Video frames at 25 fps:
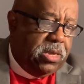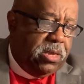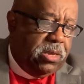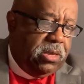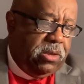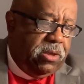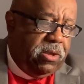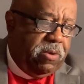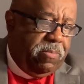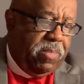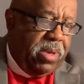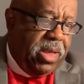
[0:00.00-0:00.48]

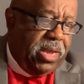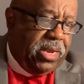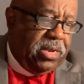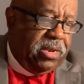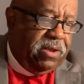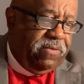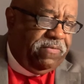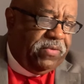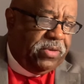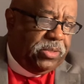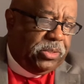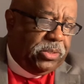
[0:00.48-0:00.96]
Your
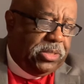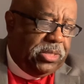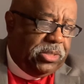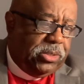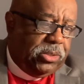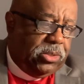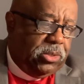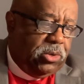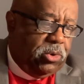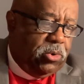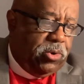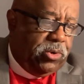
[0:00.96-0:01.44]

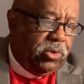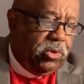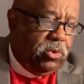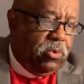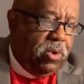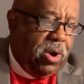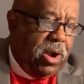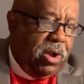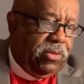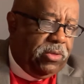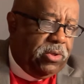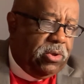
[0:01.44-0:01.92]
magnificence, Lord,
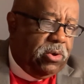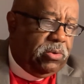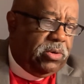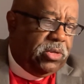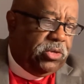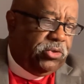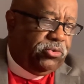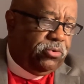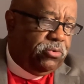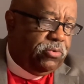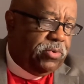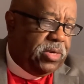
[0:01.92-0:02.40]
you are the
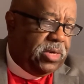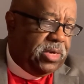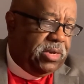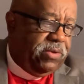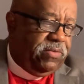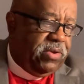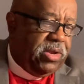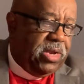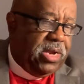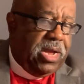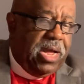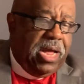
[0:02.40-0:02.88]
only true and
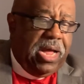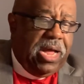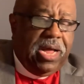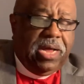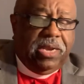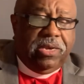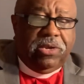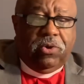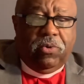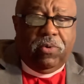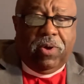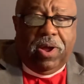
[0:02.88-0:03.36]
living
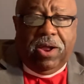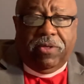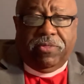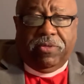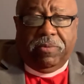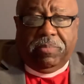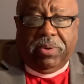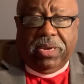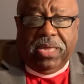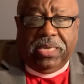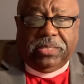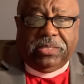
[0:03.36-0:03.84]
God. You are the
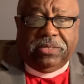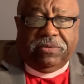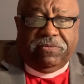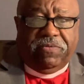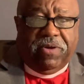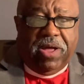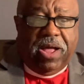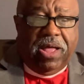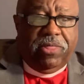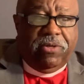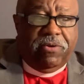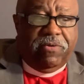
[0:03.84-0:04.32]
blessed
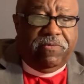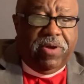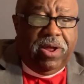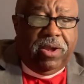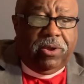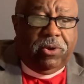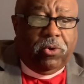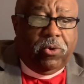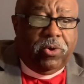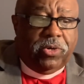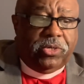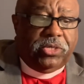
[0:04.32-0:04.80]
Father of our
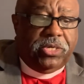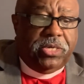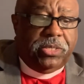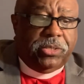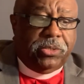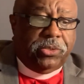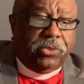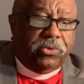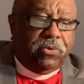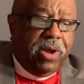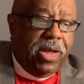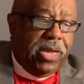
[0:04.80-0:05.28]
Lord
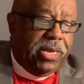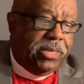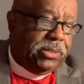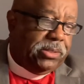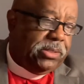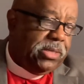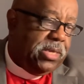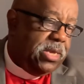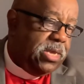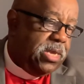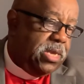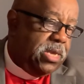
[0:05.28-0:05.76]
Jesus
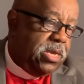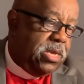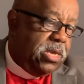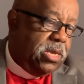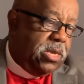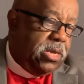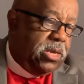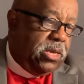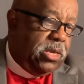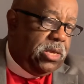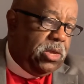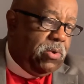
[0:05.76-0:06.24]
Christ.
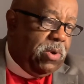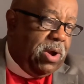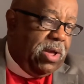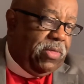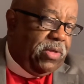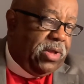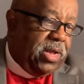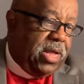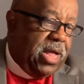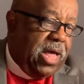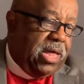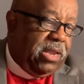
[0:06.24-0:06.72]
You are
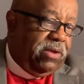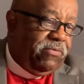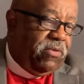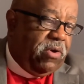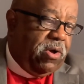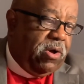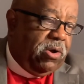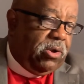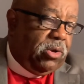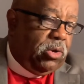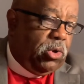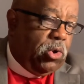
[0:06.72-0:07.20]
the God of
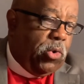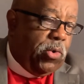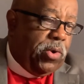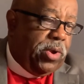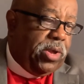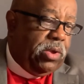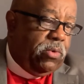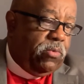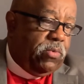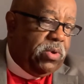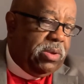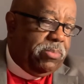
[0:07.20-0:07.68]
all
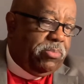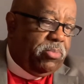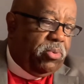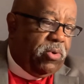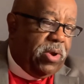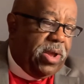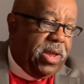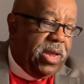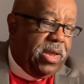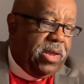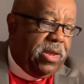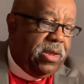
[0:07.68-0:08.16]
glory. We
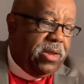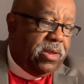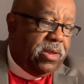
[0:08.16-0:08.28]
pray.